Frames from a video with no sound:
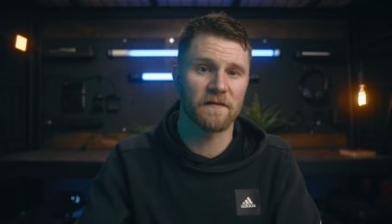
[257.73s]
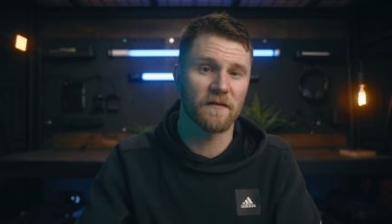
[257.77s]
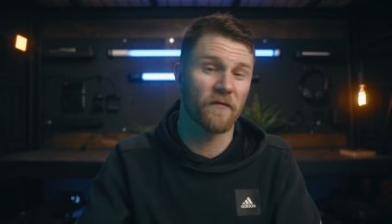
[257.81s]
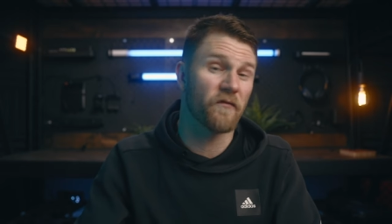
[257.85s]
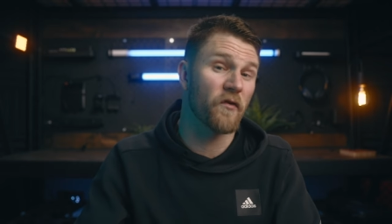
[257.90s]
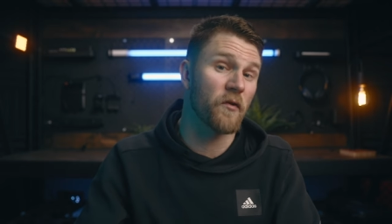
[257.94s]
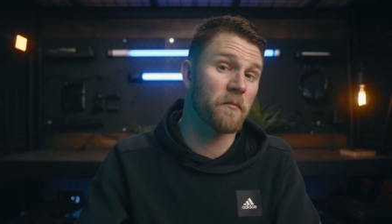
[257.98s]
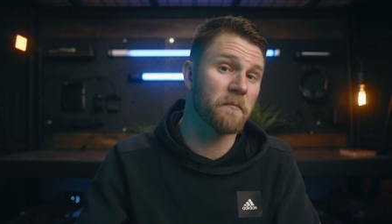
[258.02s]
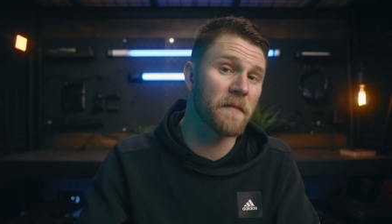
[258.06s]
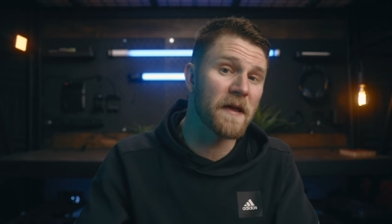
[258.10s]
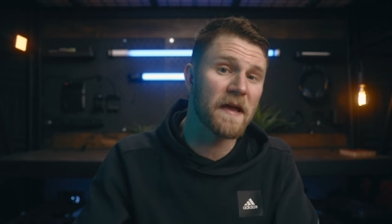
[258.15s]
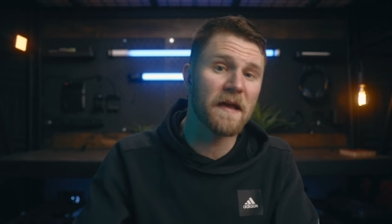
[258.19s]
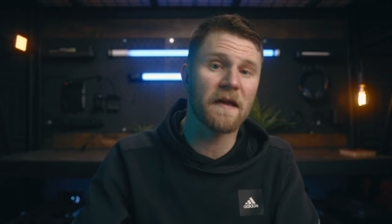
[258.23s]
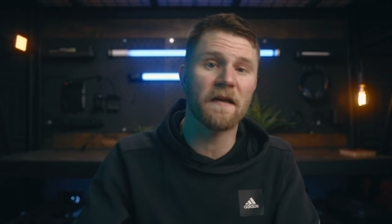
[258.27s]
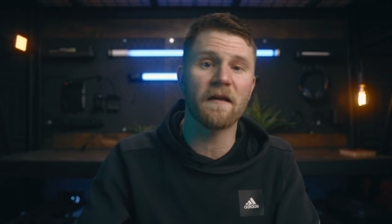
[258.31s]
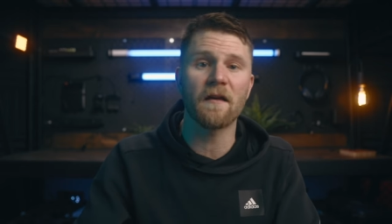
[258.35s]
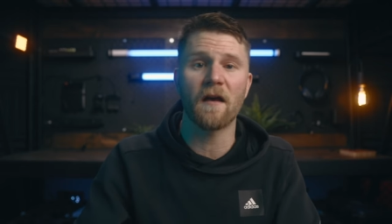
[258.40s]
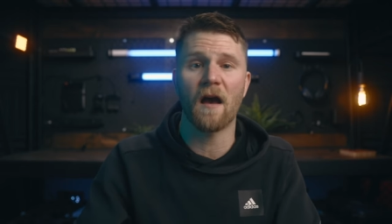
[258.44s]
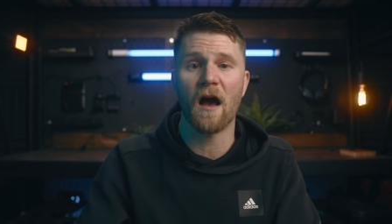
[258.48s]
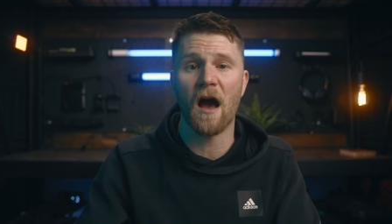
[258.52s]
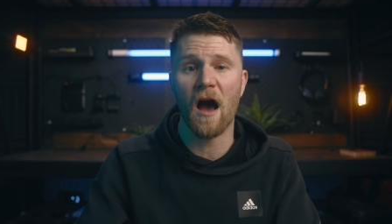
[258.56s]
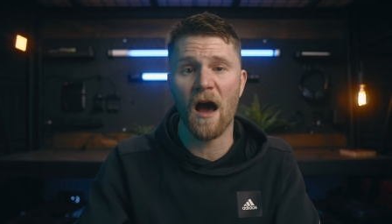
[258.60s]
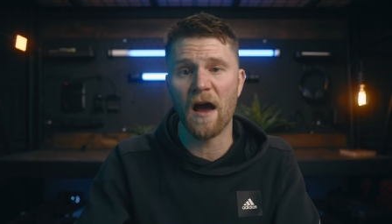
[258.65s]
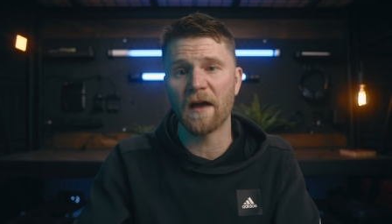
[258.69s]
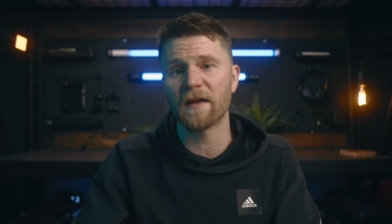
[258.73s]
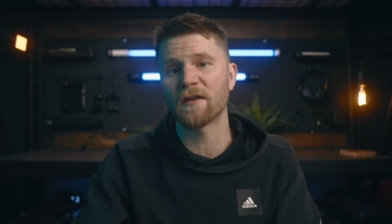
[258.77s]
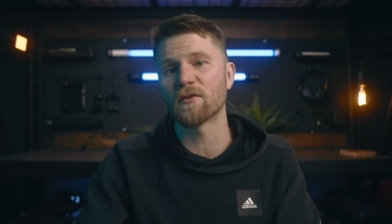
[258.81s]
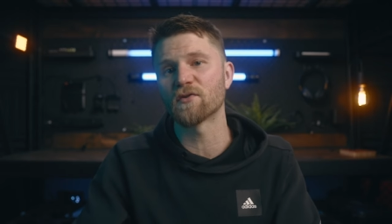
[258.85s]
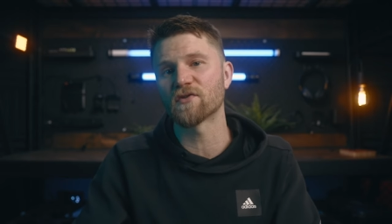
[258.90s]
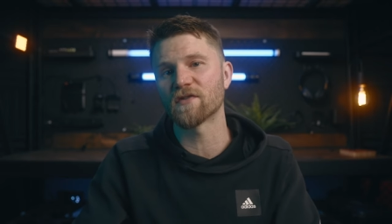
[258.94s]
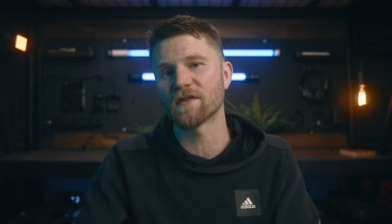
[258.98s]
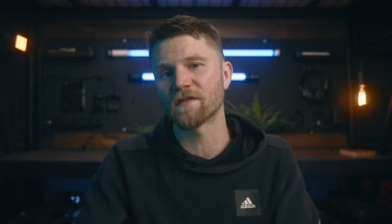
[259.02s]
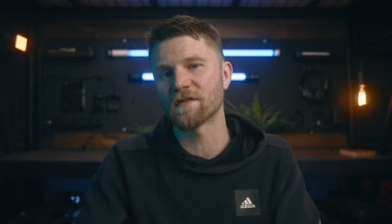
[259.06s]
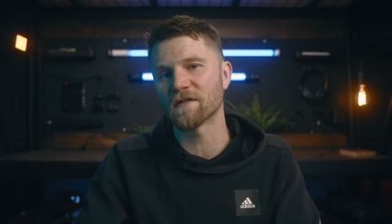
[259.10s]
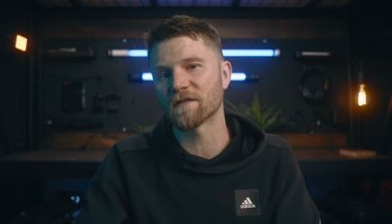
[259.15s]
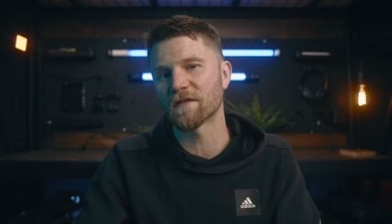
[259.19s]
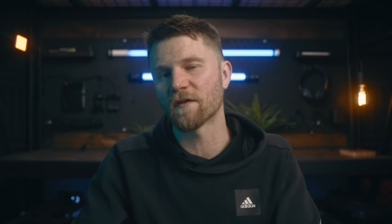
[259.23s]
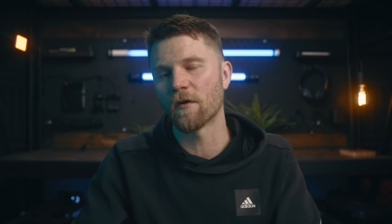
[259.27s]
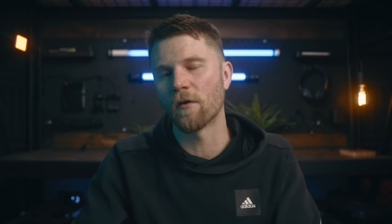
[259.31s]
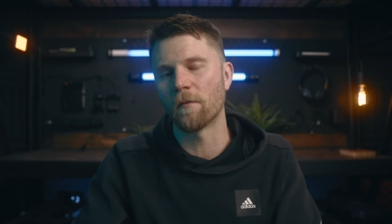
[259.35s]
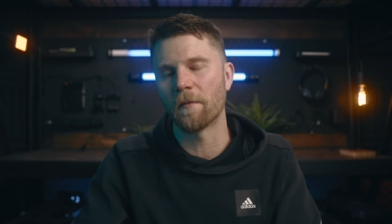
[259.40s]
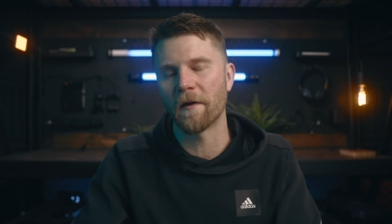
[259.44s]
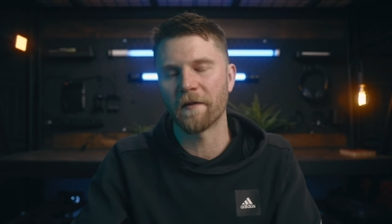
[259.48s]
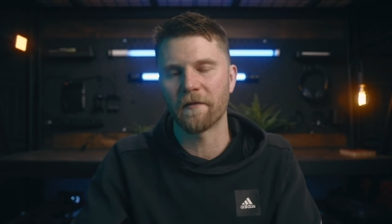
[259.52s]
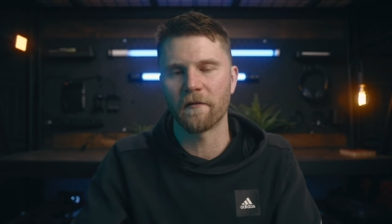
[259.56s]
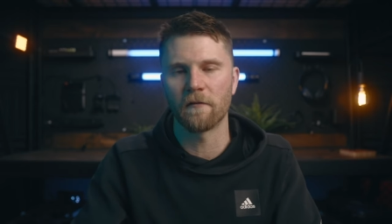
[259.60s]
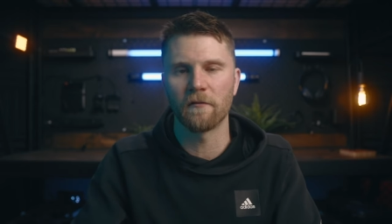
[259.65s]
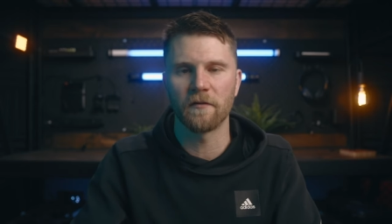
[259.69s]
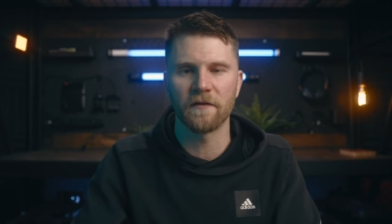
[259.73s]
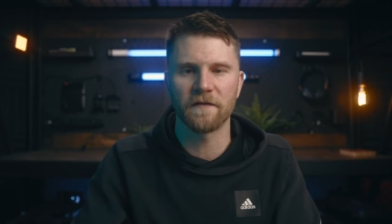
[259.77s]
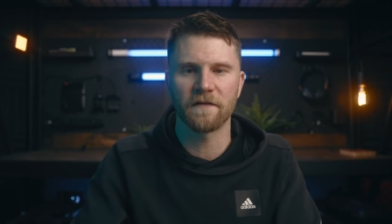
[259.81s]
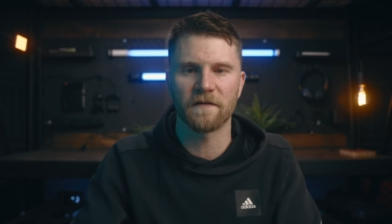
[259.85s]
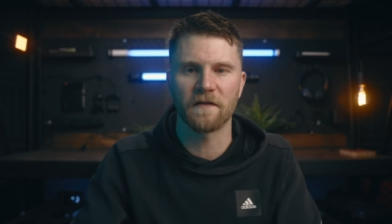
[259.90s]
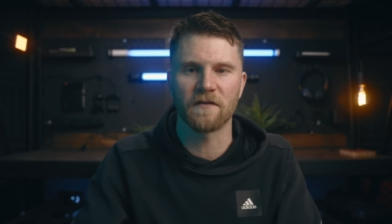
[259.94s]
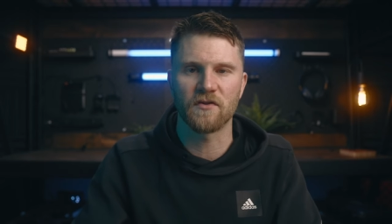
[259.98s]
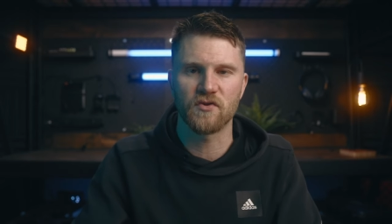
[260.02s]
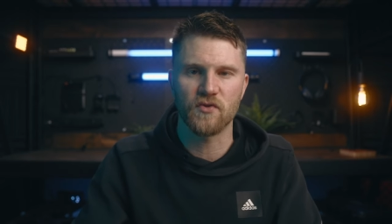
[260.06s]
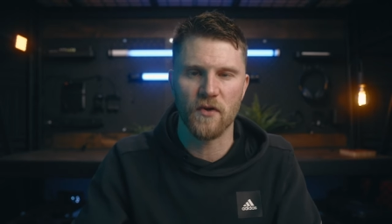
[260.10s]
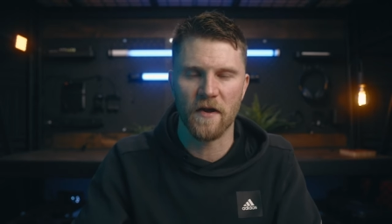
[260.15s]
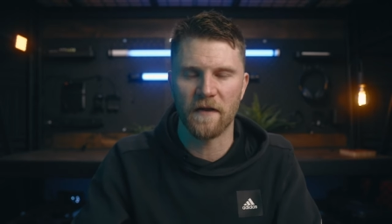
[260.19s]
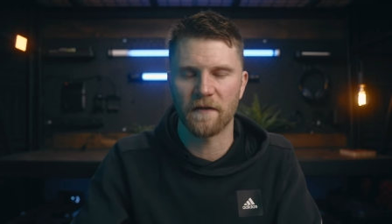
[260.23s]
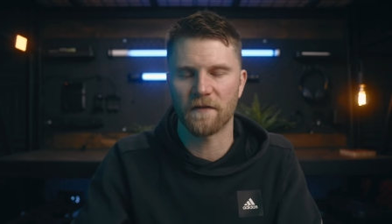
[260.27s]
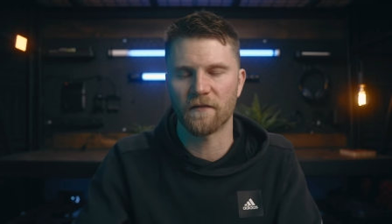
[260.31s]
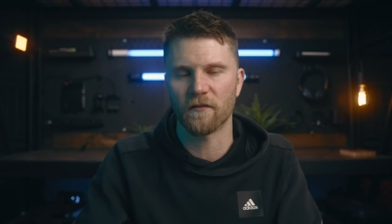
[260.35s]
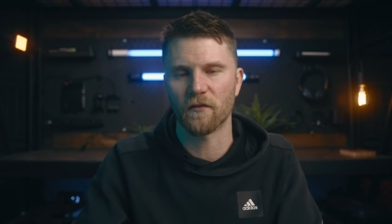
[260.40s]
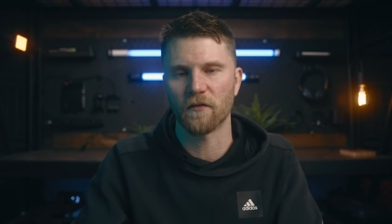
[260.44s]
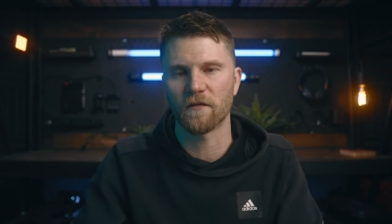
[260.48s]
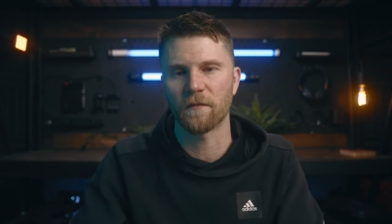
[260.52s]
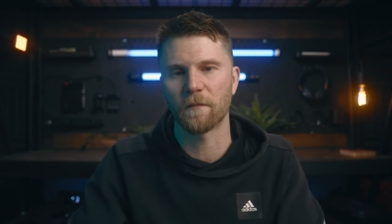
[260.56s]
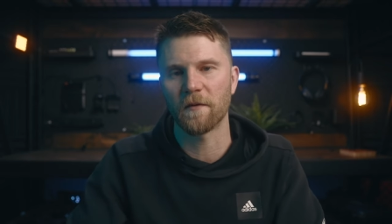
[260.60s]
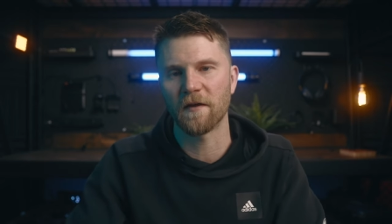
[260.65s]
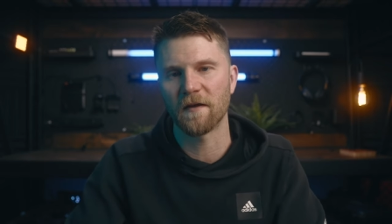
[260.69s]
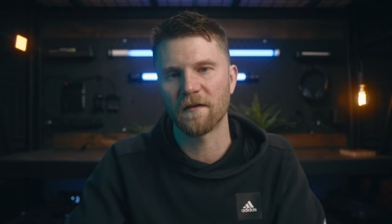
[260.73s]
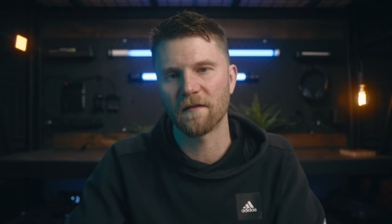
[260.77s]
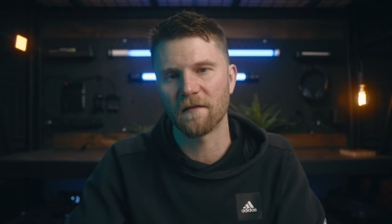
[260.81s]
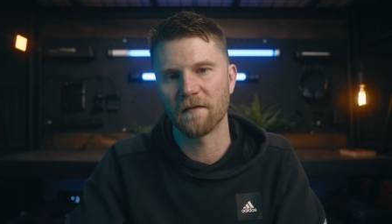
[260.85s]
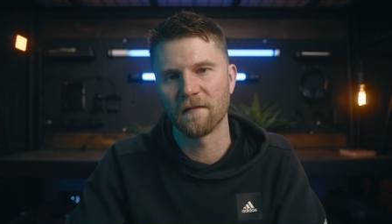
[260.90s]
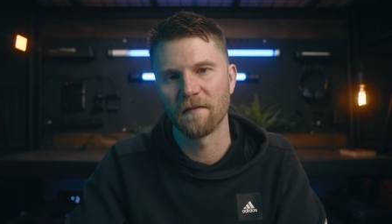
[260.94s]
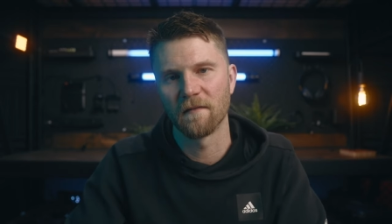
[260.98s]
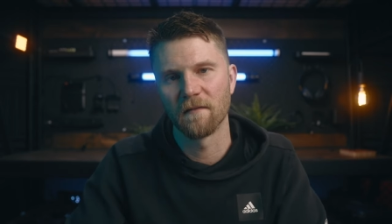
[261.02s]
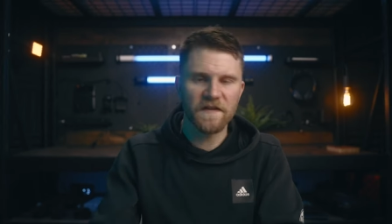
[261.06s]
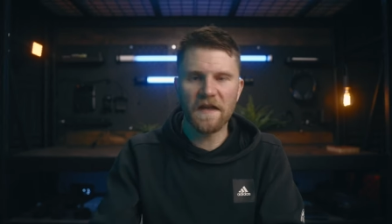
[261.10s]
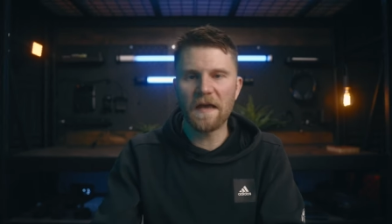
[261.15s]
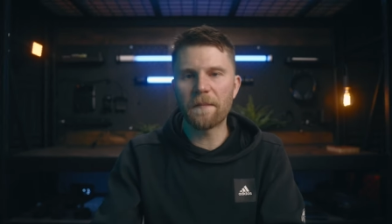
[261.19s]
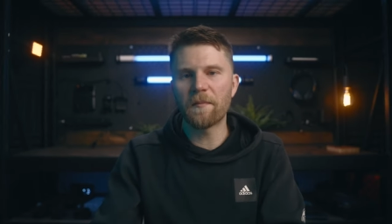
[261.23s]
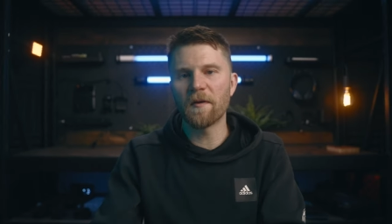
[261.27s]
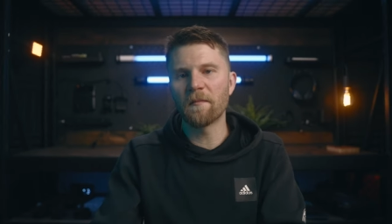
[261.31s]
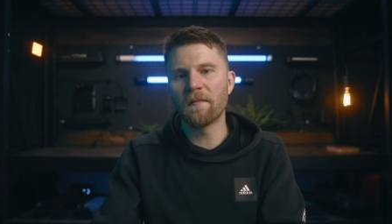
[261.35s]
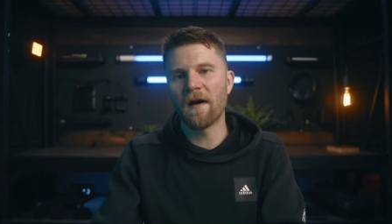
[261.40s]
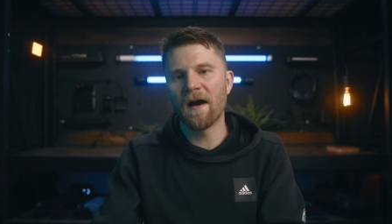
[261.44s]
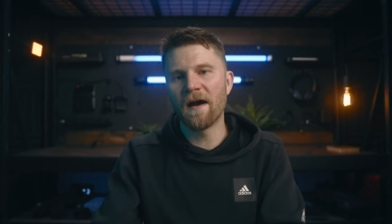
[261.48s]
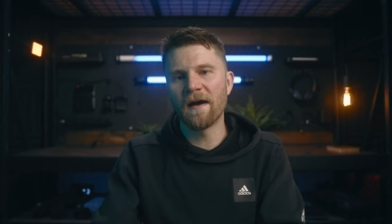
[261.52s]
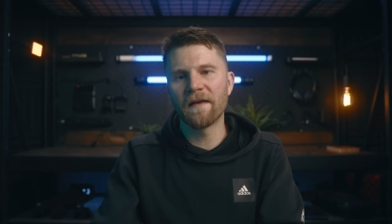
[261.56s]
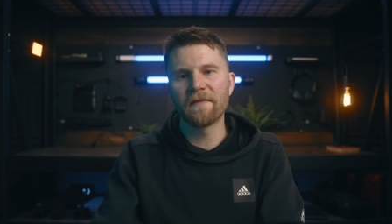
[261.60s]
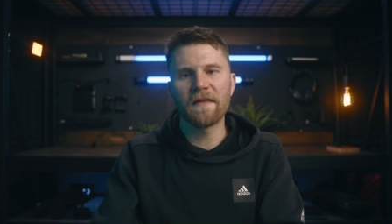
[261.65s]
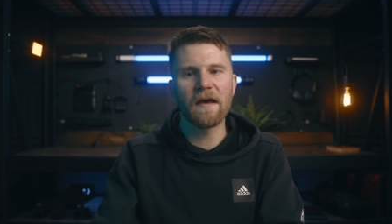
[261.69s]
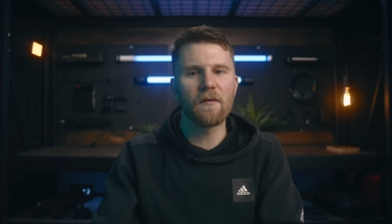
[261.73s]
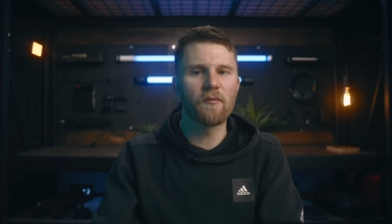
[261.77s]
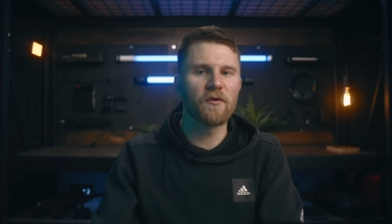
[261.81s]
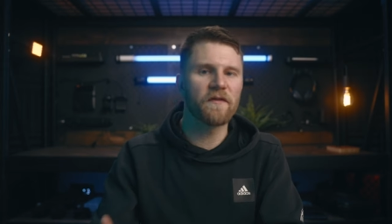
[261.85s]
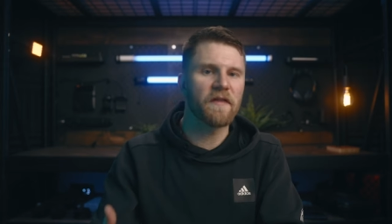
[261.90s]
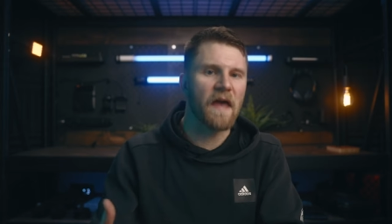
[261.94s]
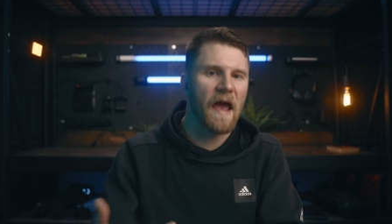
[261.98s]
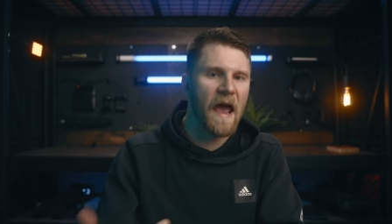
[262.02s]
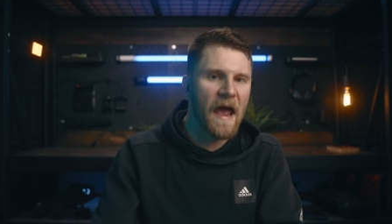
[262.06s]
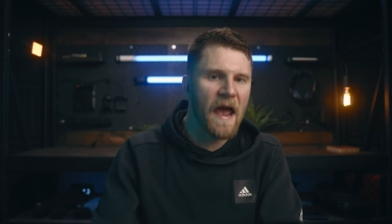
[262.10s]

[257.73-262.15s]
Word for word: So for me, I usually just go by the listed transfer speed. Just keep in mind that with